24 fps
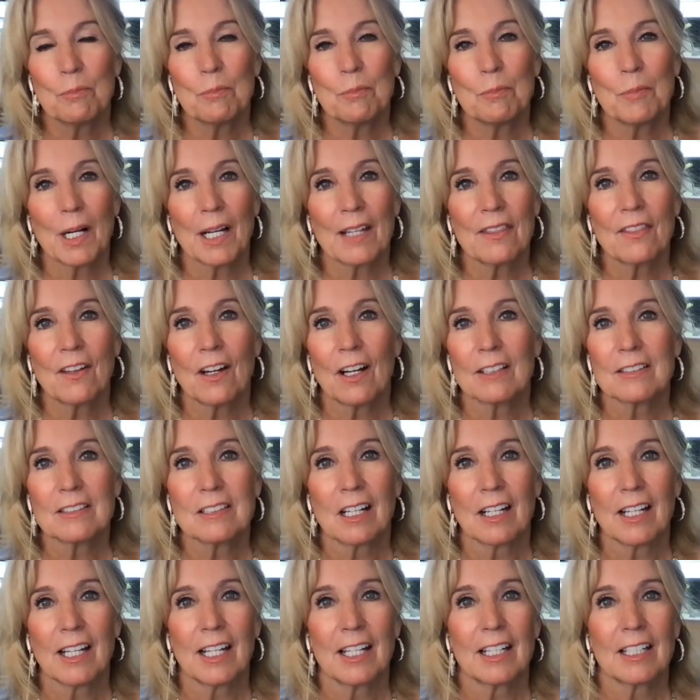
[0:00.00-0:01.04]
My thought,
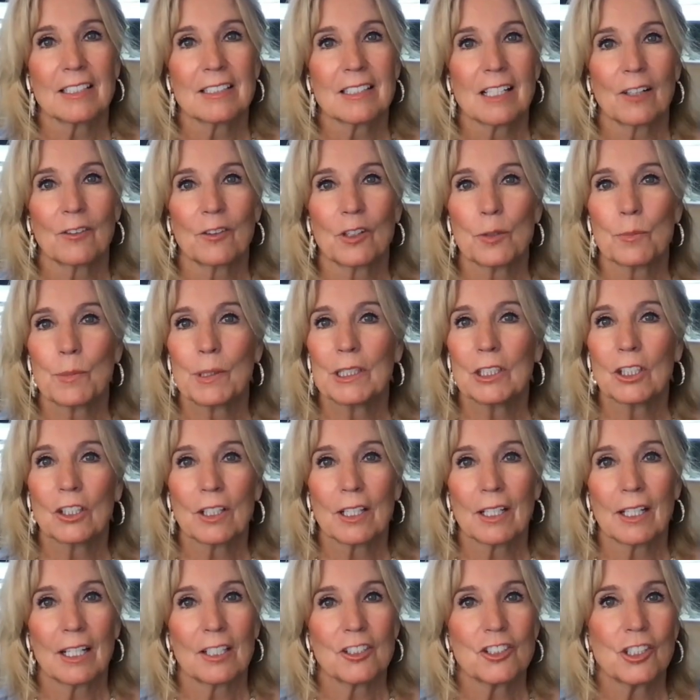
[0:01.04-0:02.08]
Diane, is I want to be
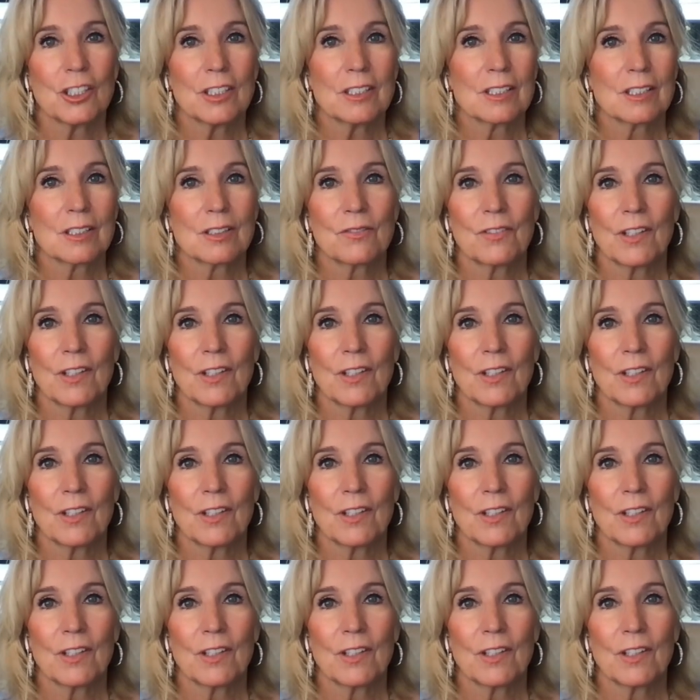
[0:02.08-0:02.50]
looking at Jesus